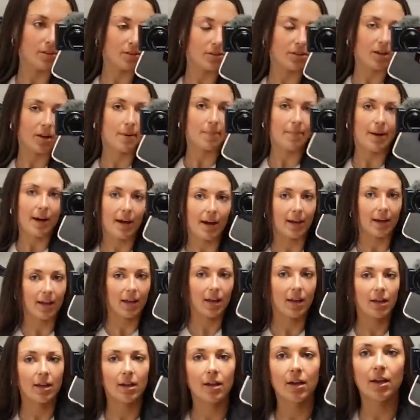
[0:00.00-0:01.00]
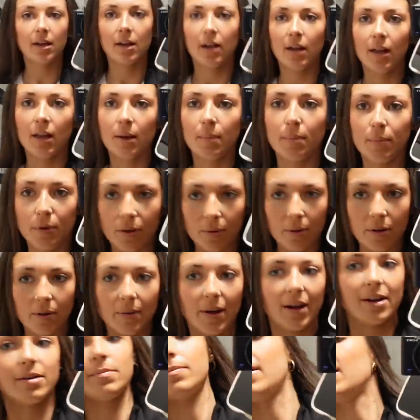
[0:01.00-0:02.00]
Design bag, Boohoo
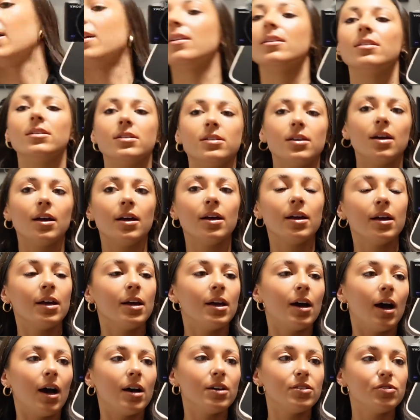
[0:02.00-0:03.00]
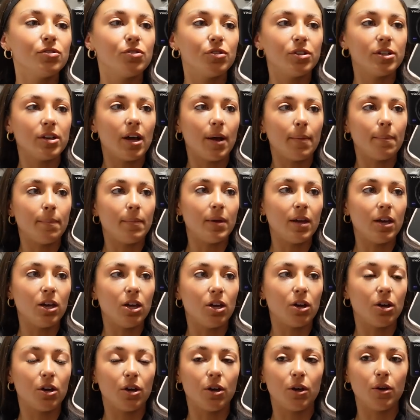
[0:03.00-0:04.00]
headband, Astrid and Miu
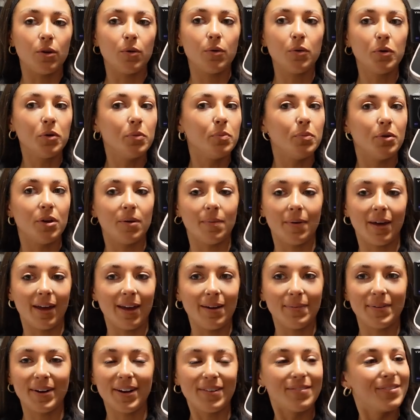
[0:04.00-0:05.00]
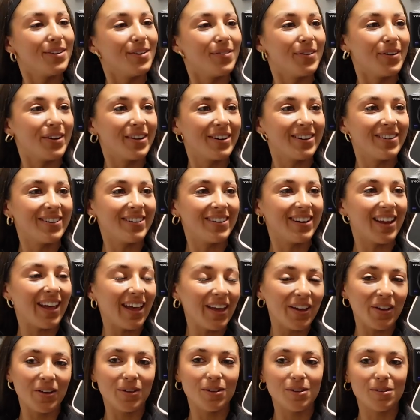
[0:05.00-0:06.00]
Miu, Miu Miu, whatever you want to call it,
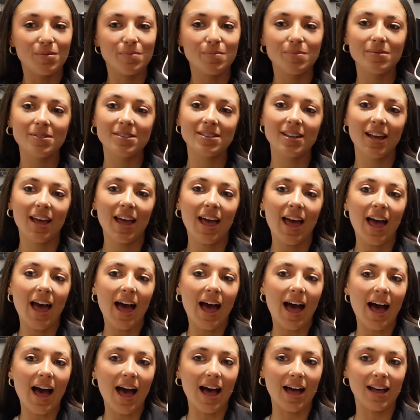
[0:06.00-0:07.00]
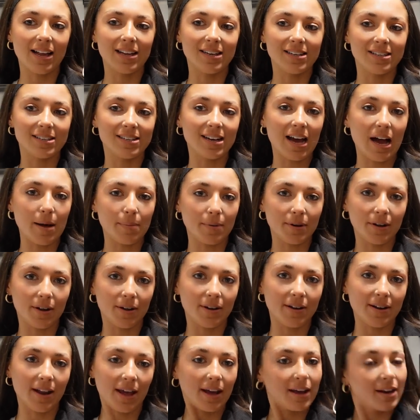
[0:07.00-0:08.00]
hoops, and Abbott
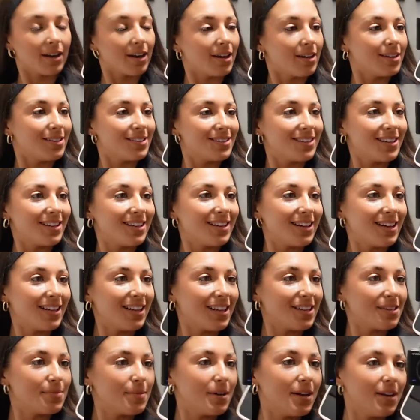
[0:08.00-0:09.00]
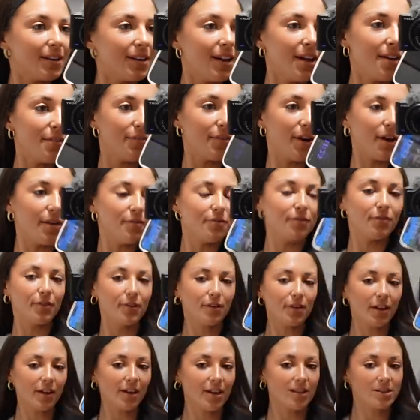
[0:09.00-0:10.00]
Light necklace. And that's my little outfit. I
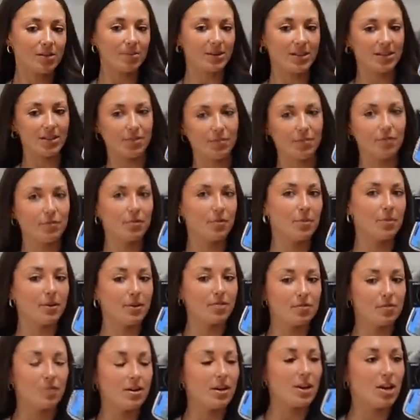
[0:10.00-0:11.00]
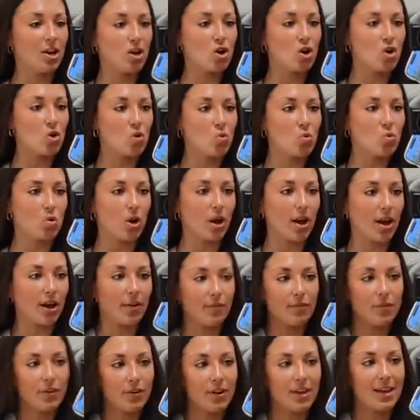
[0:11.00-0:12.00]
feel like it's a bit different from it, but it's really cool. Like, I
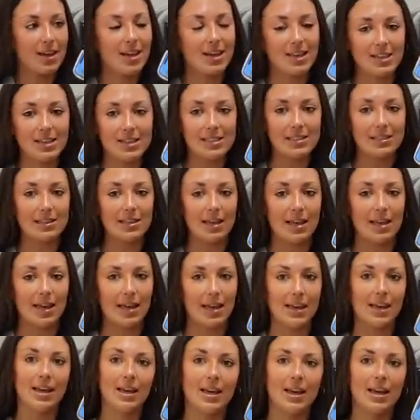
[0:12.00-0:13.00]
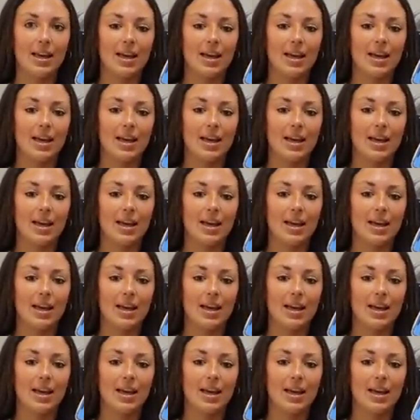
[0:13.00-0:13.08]
feel like easy.